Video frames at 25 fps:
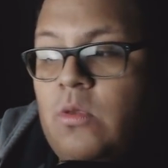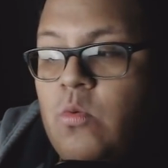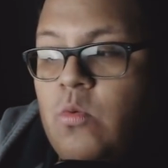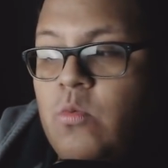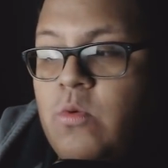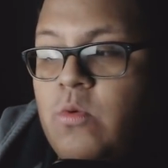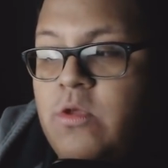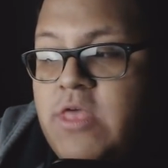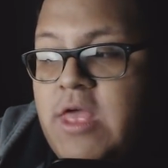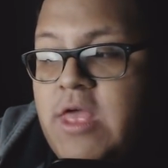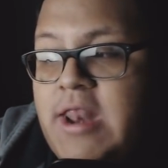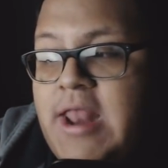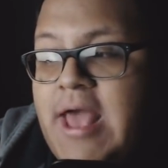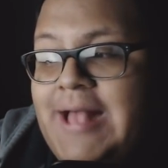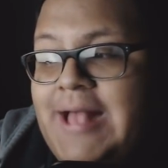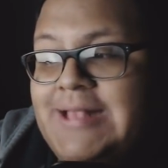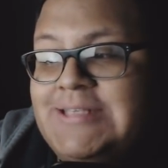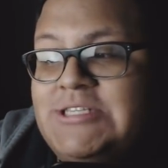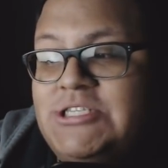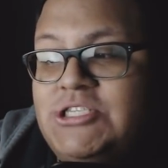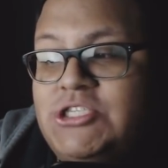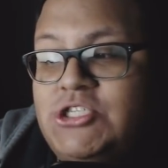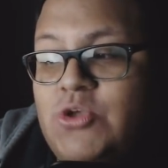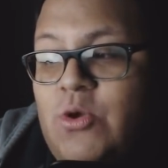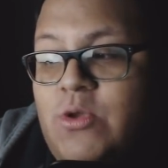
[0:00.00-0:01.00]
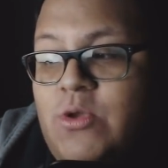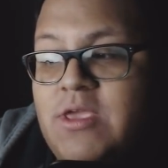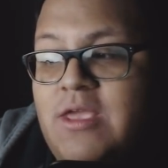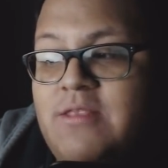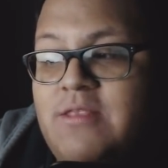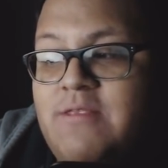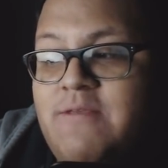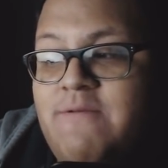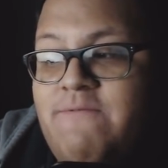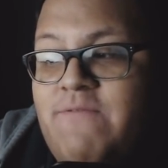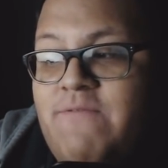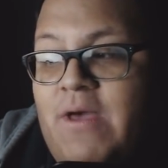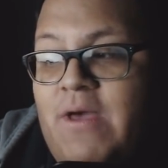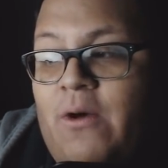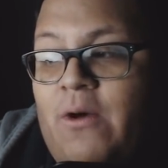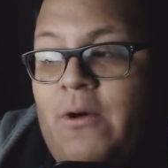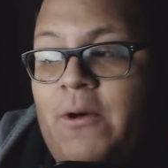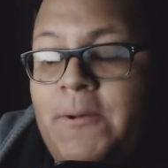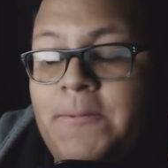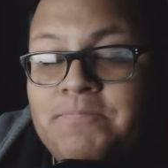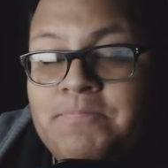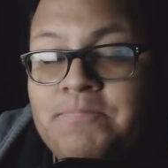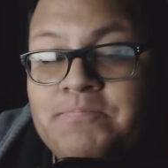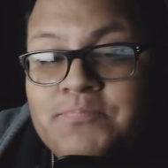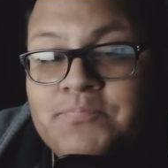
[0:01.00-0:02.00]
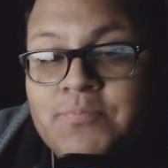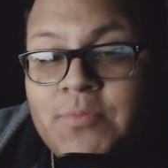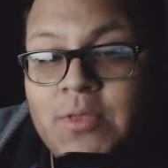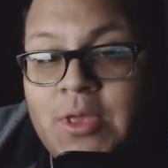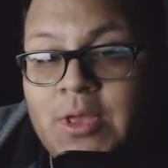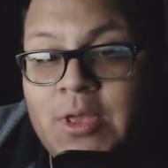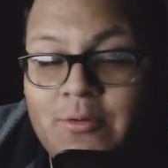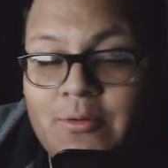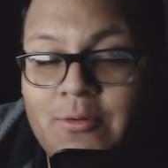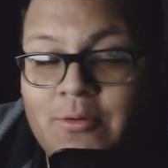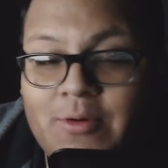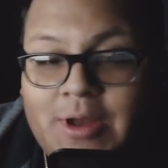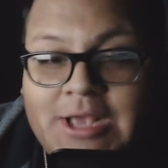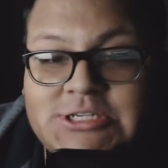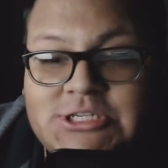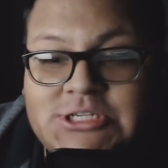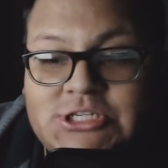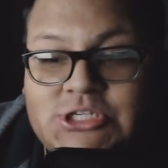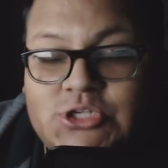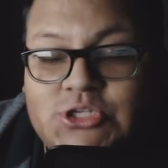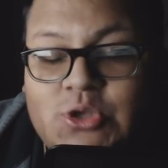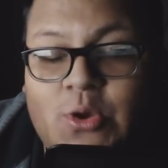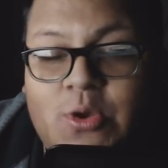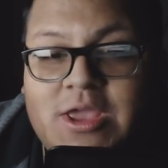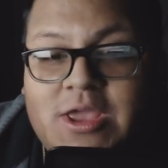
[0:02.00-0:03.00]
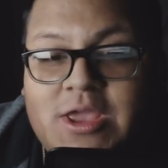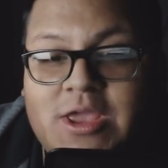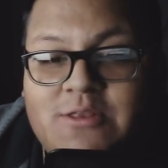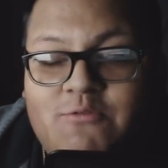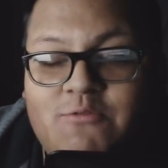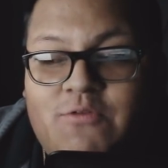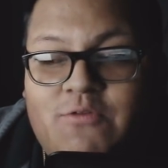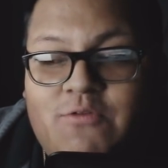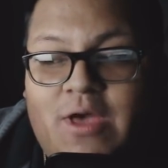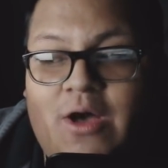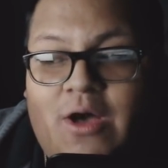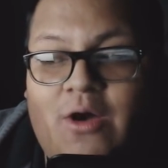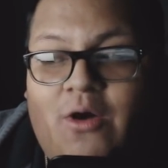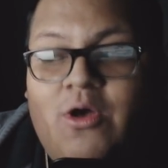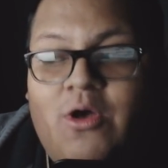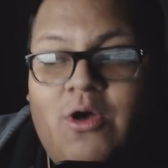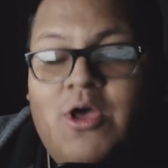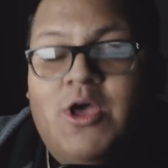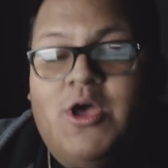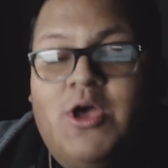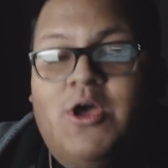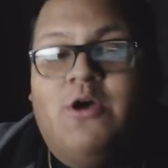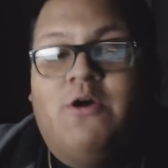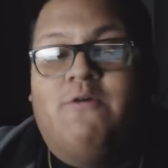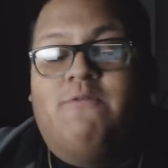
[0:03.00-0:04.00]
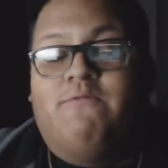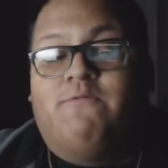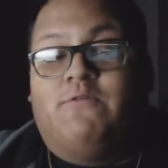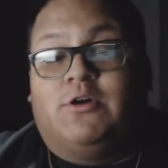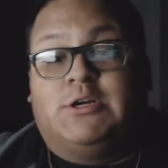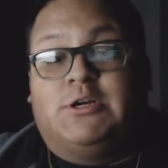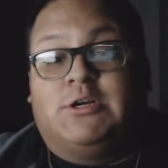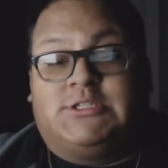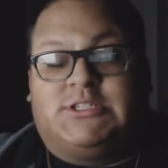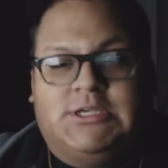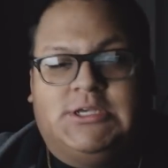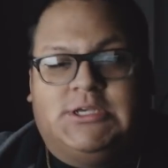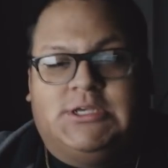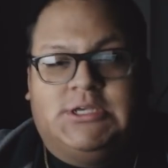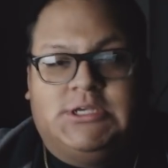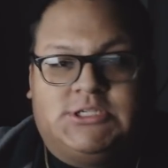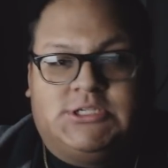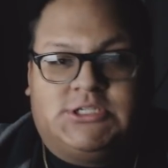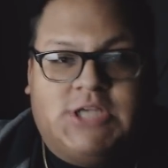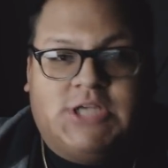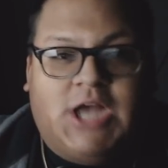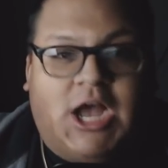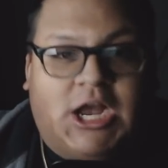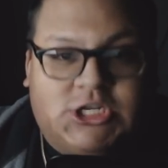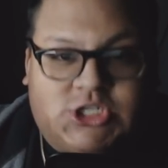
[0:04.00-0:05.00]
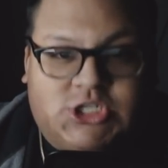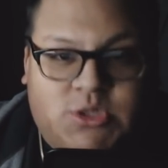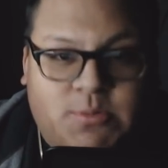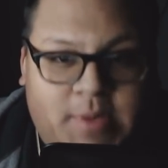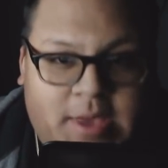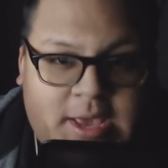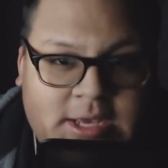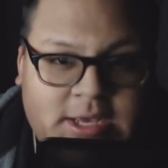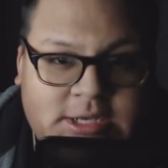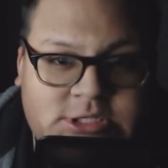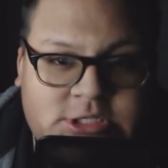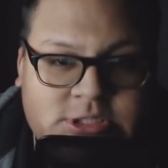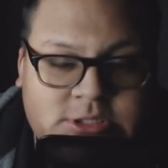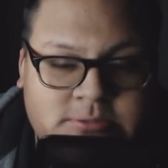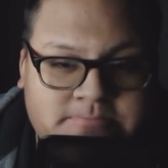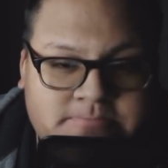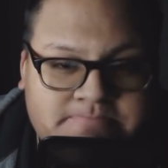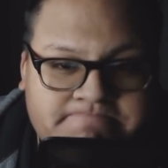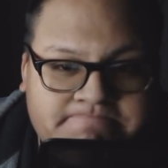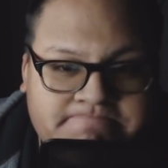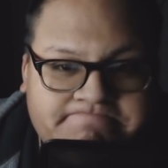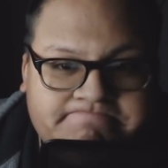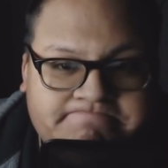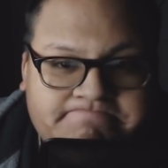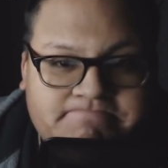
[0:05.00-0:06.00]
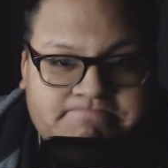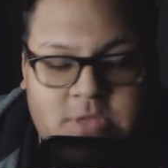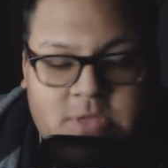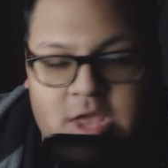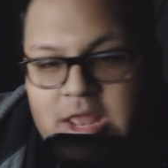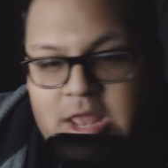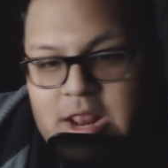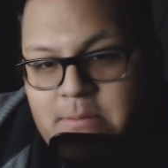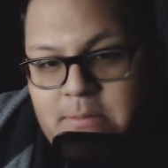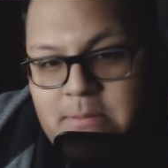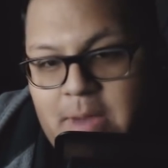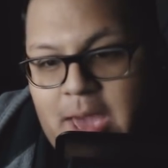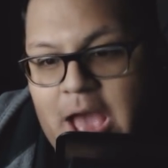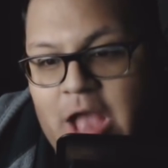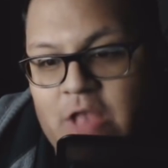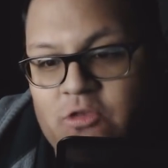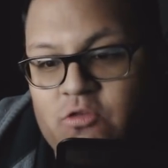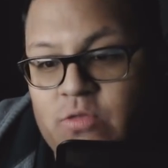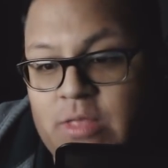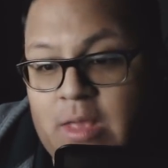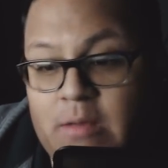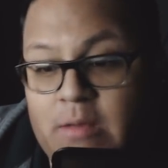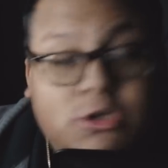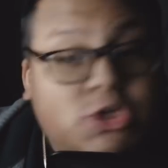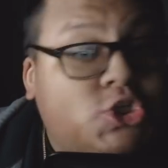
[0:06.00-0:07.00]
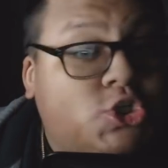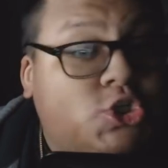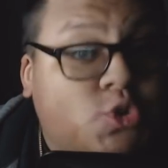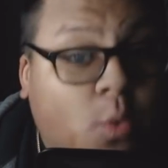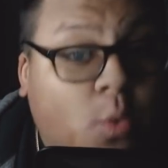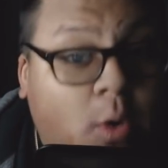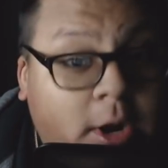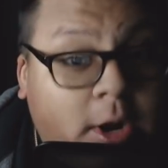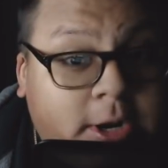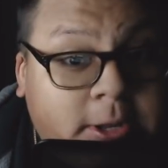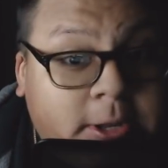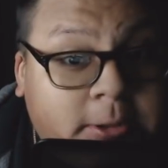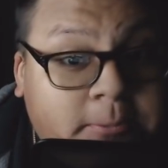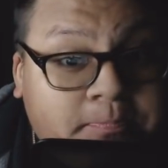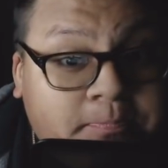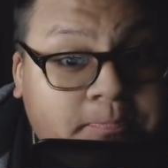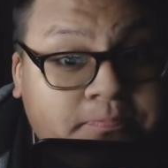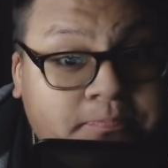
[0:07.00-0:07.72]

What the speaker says: We then had Sonya Deville, right? Sonya Deville versus Sasha Banks in a match that was short.